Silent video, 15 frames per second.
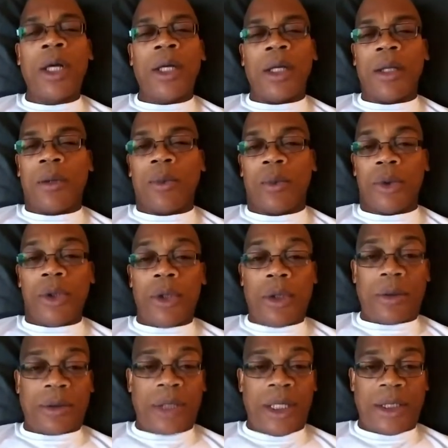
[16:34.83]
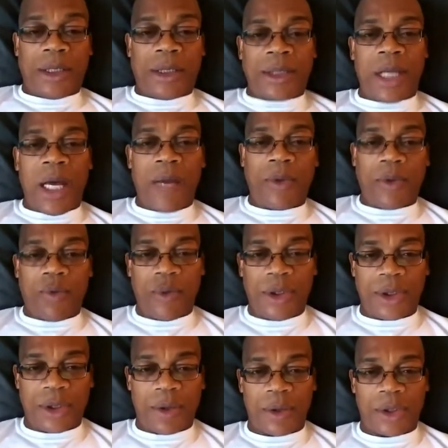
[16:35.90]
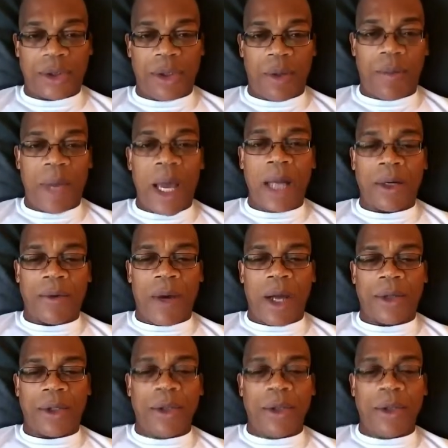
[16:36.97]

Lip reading: You don't take the time to research their background.